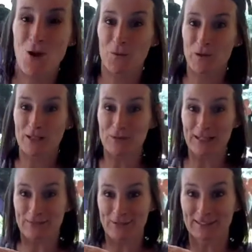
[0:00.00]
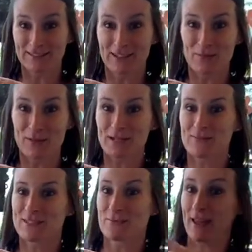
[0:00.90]
When you give it a little bit of
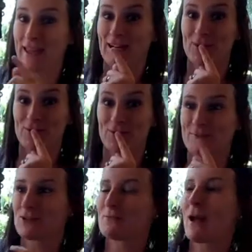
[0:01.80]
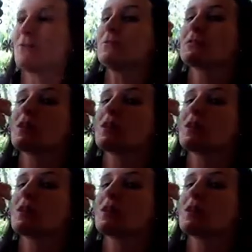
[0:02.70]
some air from your mouth,